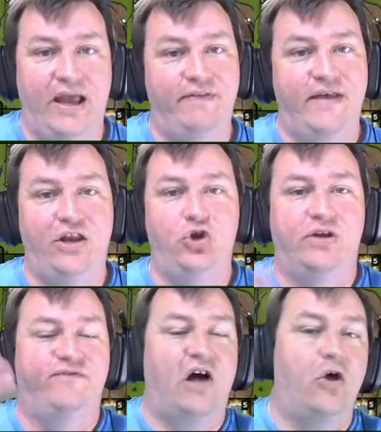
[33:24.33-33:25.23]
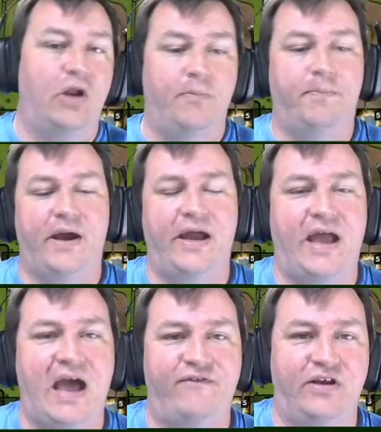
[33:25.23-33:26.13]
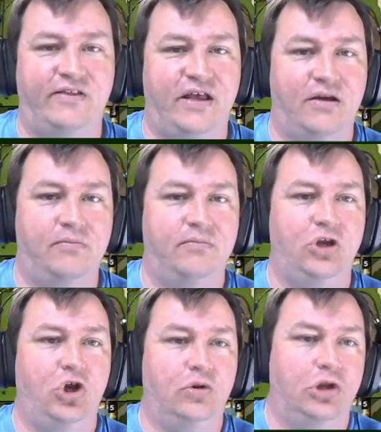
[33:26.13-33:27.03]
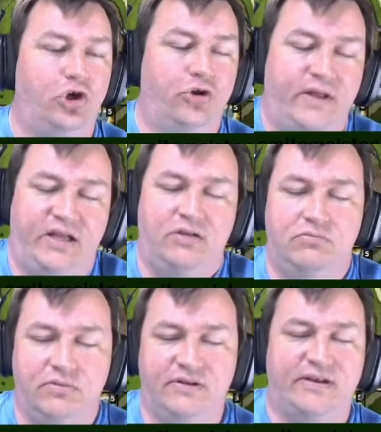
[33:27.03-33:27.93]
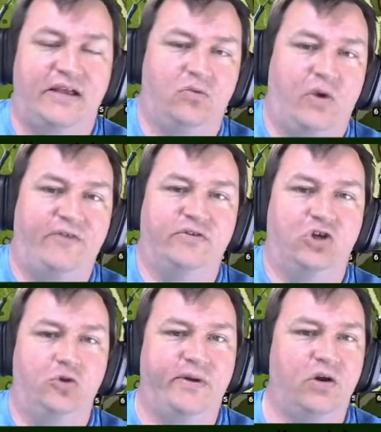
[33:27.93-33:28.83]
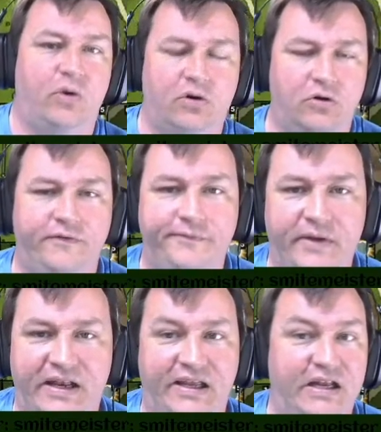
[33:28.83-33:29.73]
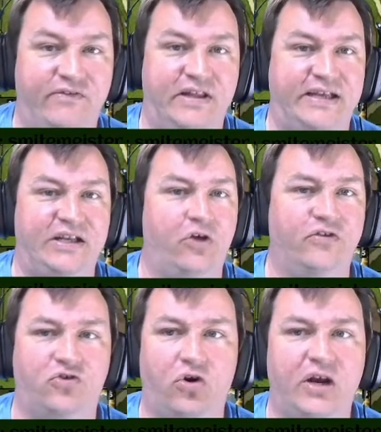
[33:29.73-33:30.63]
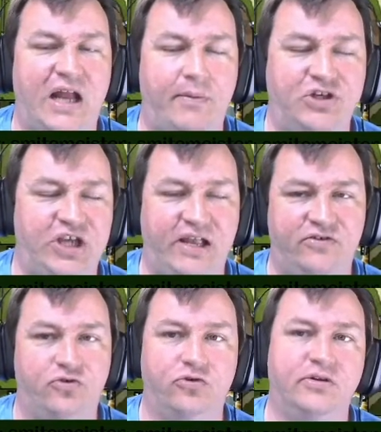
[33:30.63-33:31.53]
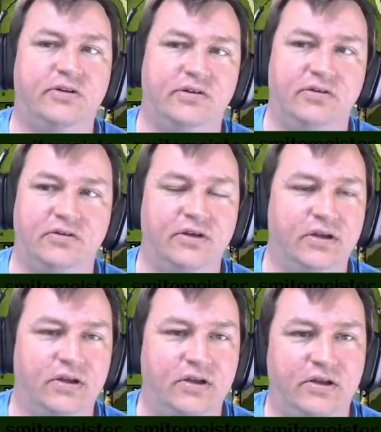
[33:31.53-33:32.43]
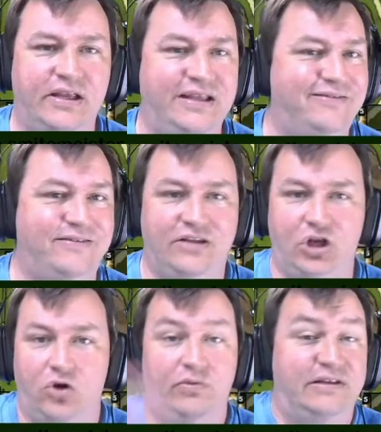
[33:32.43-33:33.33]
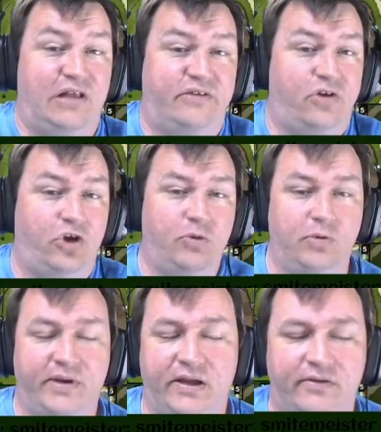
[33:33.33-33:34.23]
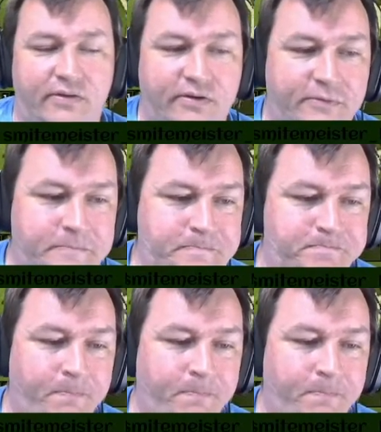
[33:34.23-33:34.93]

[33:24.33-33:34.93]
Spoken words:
and then you can follow it up by having them, learn that this guy's wife was killed by a werewolf, and he can even tell the story and how much he hates druids, and he's lost all humor because of this.